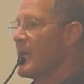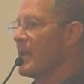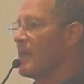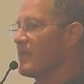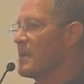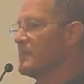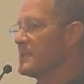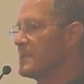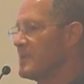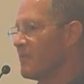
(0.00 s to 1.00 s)
and have come
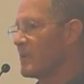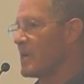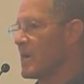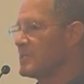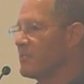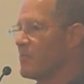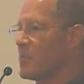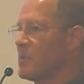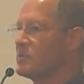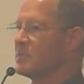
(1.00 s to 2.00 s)
to different kinds of
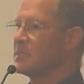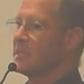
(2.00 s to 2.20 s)
approaches,